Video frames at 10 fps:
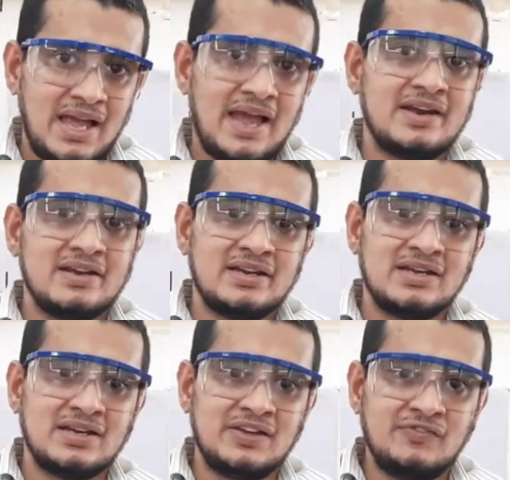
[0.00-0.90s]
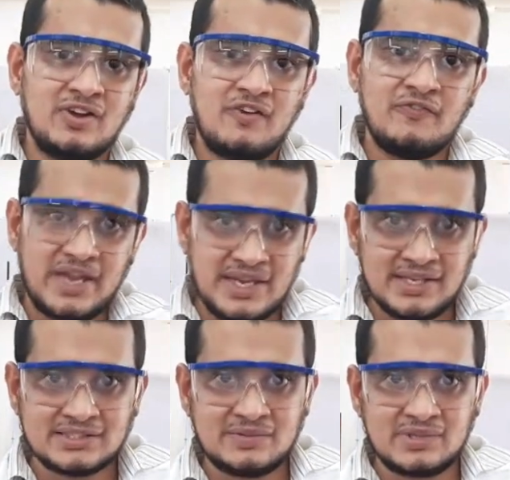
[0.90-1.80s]
and if you are
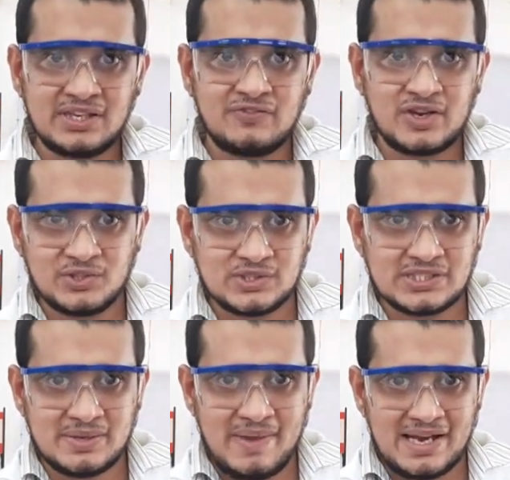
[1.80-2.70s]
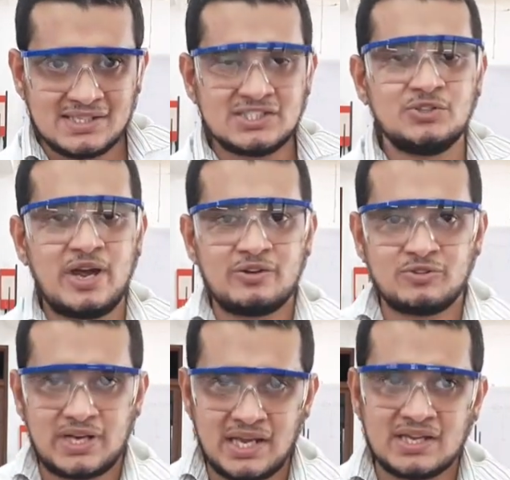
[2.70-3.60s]
weighing something, if you are using the balance, you have to
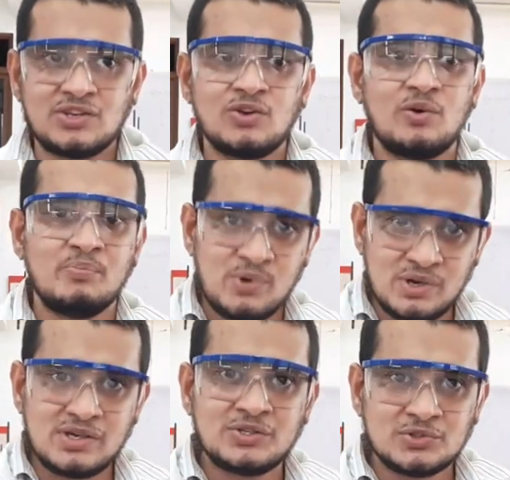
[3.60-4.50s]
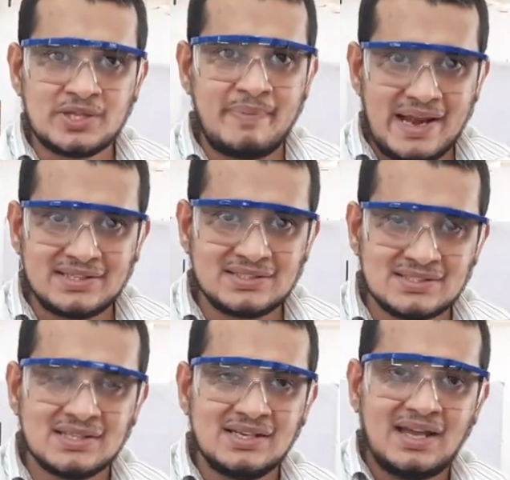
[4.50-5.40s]
take your book to the
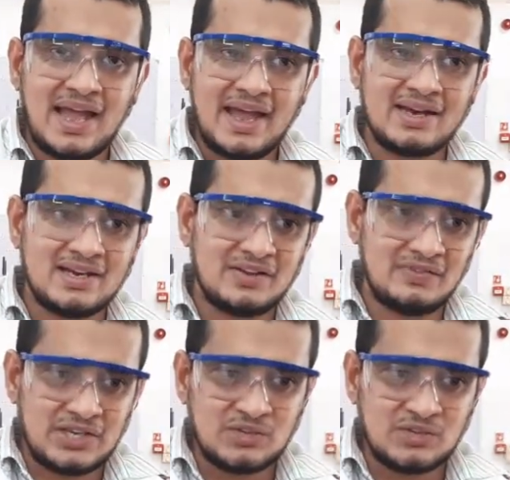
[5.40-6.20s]
balance, and when